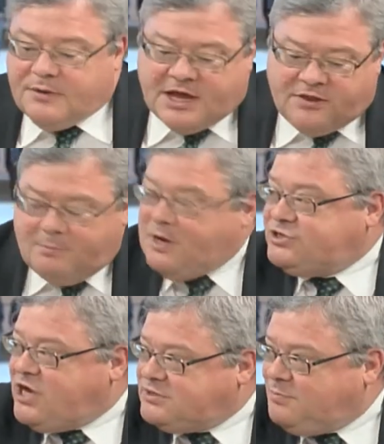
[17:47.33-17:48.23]
Nothing
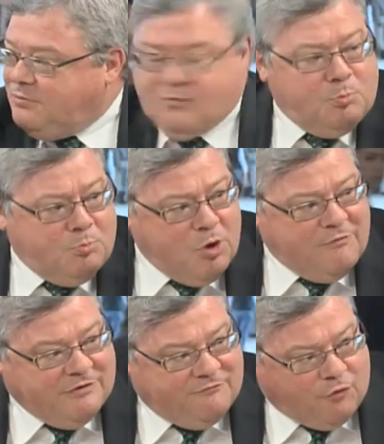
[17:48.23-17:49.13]
much has been
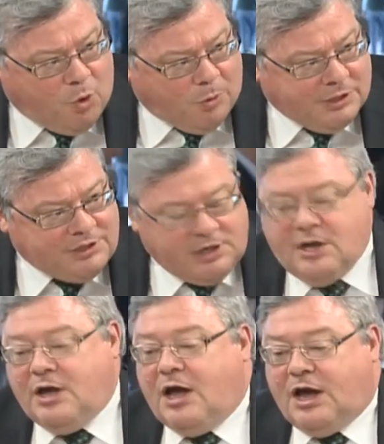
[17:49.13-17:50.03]
moving forward.
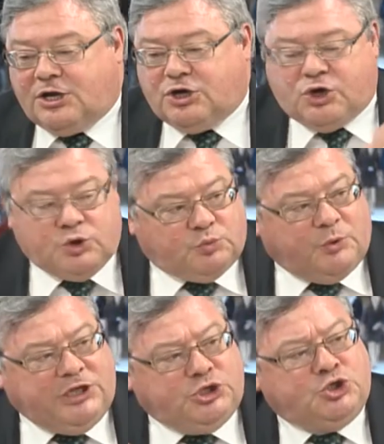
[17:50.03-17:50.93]
Could
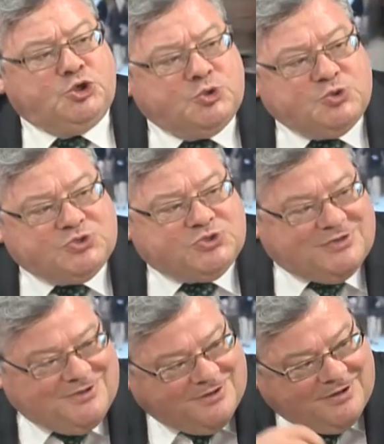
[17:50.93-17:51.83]
we
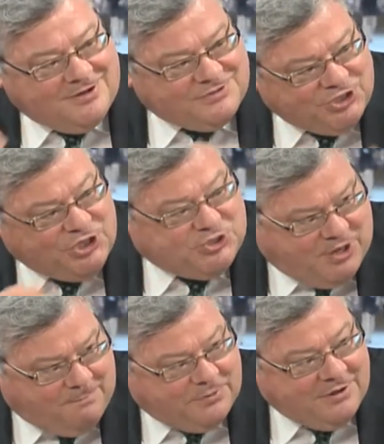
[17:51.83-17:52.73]
use
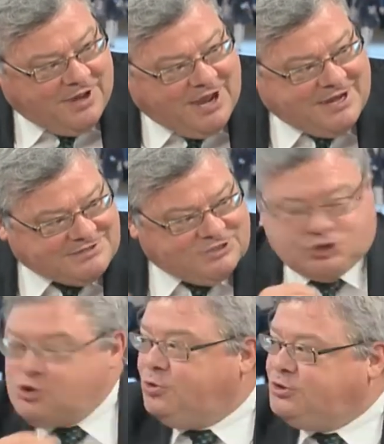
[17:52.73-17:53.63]
TTIP as a
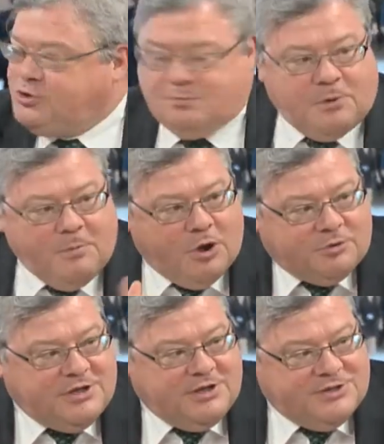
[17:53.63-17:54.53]
tool to
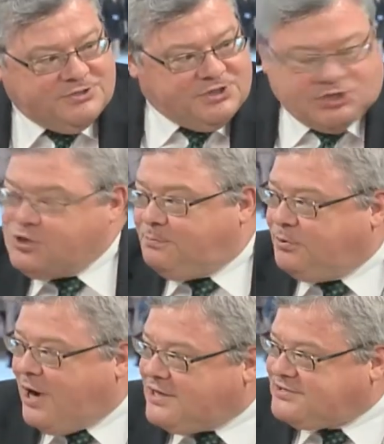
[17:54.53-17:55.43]
promote such a
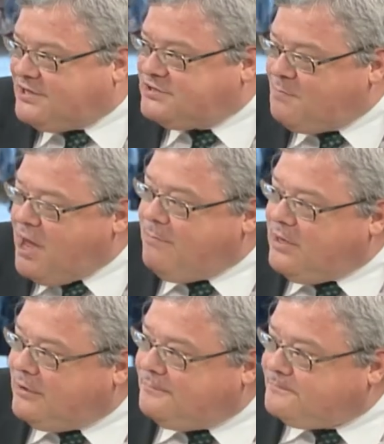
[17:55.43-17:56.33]
process, maybe?